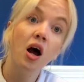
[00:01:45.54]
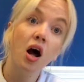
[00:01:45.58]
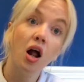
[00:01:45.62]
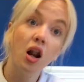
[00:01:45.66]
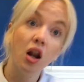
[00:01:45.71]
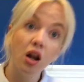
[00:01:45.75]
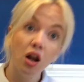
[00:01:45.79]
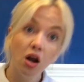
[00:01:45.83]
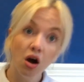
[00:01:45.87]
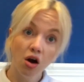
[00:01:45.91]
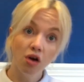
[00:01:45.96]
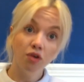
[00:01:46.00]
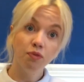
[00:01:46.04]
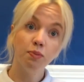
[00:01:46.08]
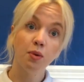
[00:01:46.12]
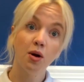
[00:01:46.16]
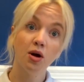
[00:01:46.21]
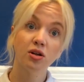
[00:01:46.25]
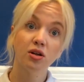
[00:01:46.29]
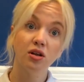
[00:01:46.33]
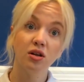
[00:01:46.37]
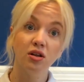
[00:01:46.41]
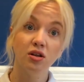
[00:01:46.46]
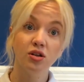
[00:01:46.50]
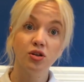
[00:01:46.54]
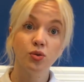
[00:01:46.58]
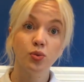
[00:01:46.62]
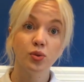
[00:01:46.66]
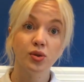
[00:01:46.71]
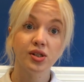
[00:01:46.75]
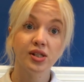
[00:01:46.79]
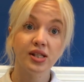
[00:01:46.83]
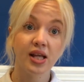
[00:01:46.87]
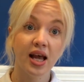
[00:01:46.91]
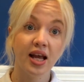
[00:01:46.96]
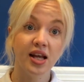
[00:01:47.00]
a lot of bottles will
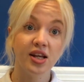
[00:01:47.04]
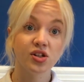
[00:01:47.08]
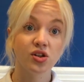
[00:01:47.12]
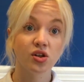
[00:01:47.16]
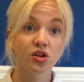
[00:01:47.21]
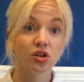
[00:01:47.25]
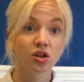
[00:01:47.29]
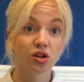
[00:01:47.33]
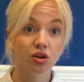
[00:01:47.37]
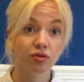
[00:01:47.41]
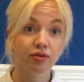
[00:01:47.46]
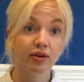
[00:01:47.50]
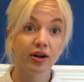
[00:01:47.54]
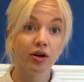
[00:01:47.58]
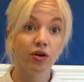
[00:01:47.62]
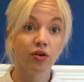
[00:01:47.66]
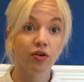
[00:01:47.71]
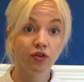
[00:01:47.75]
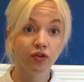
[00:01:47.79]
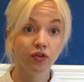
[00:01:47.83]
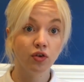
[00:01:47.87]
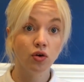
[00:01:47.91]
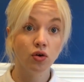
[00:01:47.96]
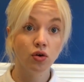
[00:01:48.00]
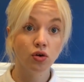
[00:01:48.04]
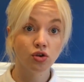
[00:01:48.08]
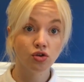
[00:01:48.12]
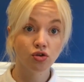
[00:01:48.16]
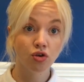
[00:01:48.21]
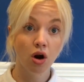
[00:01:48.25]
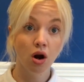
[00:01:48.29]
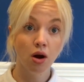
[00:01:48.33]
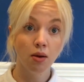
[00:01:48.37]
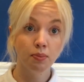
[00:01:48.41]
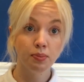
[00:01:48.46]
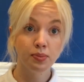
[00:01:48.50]
say sort of 3 or 4
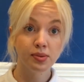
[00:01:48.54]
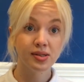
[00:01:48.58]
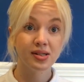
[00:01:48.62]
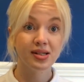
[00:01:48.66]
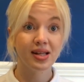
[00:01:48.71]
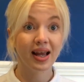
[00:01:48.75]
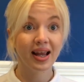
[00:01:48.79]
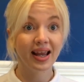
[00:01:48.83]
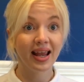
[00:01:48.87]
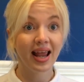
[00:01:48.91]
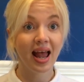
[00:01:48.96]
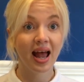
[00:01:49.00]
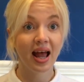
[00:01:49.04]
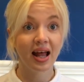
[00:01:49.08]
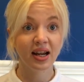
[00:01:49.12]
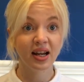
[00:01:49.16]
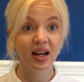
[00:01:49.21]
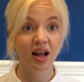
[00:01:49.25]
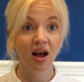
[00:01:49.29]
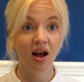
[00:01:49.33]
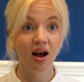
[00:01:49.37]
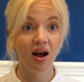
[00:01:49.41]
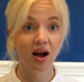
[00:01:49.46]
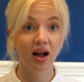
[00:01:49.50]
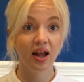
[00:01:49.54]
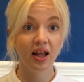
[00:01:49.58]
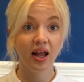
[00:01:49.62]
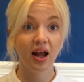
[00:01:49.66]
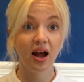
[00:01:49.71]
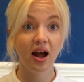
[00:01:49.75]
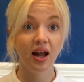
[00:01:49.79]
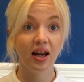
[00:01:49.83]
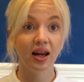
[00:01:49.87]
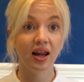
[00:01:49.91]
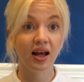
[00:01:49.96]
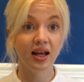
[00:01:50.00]
drops. Again, I
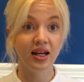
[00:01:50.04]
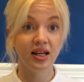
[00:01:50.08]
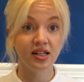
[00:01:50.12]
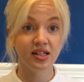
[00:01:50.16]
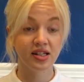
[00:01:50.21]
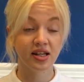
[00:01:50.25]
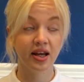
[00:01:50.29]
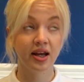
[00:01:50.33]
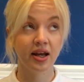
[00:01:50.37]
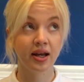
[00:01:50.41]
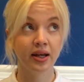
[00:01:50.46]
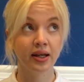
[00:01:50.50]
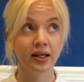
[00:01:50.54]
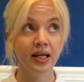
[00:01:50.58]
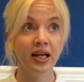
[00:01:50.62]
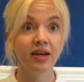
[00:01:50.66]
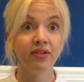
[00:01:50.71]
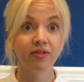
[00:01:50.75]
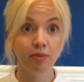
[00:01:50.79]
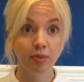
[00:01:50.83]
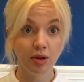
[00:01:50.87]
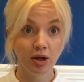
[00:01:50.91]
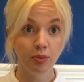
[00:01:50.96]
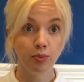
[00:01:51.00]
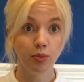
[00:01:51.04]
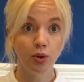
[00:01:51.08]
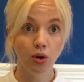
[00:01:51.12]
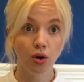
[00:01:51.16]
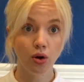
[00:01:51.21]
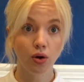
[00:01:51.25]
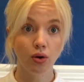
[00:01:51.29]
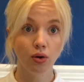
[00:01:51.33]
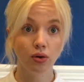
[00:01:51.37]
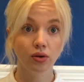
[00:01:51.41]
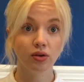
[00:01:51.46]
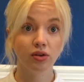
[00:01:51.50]
like to, if I'm going to put
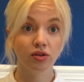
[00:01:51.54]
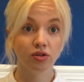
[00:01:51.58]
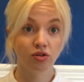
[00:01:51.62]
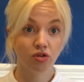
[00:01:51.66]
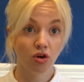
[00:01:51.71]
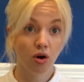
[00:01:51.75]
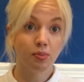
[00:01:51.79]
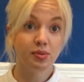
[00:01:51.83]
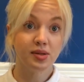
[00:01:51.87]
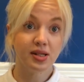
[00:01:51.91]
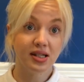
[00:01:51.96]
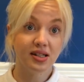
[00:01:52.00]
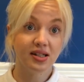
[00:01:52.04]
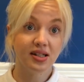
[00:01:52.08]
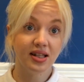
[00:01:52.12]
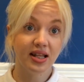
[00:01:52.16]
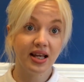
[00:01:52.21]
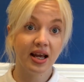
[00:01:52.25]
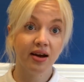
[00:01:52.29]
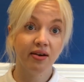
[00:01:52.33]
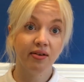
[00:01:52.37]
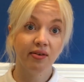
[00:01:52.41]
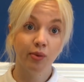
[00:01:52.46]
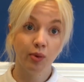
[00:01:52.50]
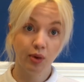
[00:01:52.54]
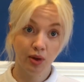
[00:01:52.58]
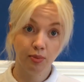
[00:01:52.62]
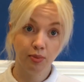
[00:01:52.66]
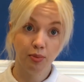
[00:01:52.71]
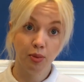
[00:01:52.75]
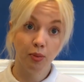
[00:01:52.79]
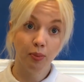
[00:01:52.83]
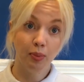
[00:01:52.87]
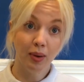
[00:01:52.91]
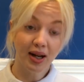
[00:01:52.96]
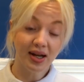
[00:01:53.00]
drops into the ear, I want to
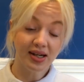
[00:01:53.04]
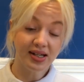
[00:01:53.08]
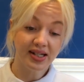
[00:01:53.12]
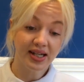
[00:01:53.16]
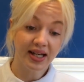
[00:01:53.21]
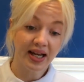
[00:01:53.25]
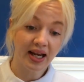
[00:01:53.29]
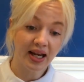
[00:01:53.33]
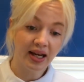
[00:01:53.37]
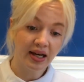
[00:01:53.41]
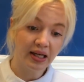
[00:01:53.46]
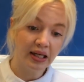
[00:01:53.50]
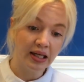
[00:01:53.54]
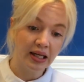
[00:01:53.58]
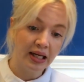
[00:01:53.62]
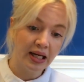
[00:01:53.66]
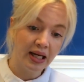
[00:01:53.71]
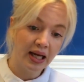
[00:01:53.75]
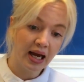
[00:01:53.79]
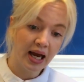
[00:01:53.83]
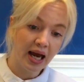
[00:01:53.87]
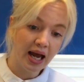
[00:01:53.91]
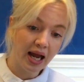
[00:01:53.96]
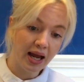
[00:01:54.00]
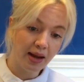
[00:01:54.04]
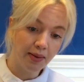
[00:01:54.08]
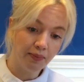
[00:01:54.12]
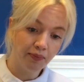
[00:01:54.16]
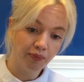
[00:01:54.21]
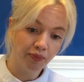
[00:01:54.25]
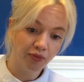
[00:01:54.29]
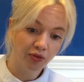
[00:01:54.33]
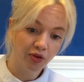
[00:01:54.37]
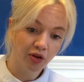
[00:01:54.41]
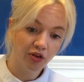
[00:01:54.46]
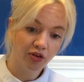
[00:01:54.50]
put plenty in.
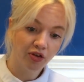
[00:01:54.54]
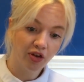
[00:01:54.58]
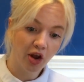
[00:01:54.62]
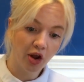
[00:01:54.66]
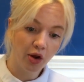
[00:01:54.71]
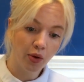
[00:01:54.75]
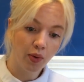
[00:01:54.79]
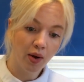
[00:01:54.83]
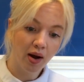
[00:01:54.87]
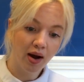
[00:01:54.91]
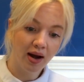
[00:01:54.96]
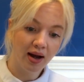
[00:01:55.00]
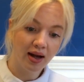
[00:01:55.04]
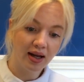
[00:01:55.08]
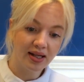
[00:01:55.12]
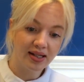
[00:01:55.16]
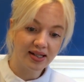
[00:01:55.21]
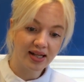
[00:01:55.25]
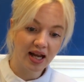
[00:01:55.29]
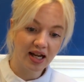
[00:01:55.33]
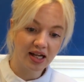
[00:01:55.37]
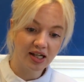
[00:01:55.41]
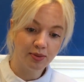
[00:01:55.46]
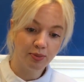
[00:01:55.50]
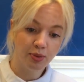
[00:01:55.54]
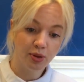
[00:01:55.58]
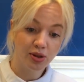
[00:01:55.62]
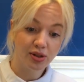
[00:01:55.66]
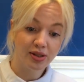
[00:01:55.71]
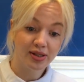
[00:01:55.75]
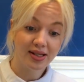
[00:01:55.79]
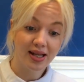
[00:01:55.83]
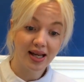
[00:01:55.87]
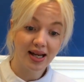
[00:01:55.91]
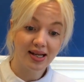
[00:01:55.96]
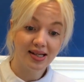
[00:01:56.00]
So I tend to put
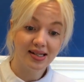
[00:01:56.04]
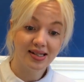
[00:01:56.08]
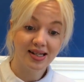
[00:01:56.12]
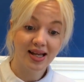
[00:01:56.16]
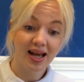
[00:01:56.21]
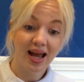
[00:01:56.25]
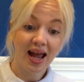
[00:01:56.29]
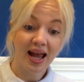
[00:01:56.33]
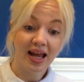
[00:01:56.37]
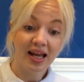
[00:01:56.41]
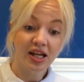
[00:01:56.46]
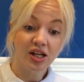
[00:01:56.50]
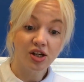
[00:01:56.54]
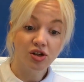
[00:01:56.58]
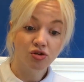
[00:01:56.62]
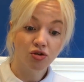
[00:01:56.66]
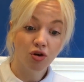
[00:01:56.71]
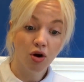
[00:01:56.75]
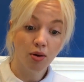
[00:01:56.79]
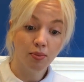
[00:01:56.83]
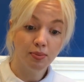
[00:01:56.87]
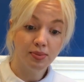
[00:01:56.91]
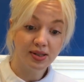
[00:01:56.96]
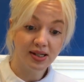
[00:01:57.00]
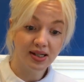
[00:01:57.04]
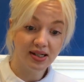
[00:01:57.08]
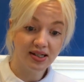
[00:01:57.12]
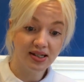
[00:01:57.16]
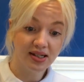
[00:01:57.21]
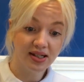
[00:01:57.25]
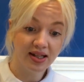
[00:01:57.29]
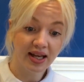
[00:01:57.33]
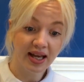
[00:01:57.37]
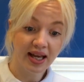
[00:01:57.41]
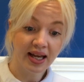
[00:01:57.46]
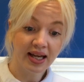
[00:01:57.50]
6 to 8 drops into
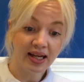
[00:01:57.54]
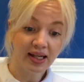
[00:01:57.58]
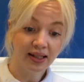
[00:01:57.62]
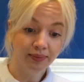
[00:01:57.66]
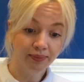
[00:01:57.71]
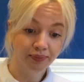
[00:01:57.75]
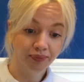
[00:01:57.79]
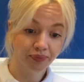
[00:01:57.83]
the ear.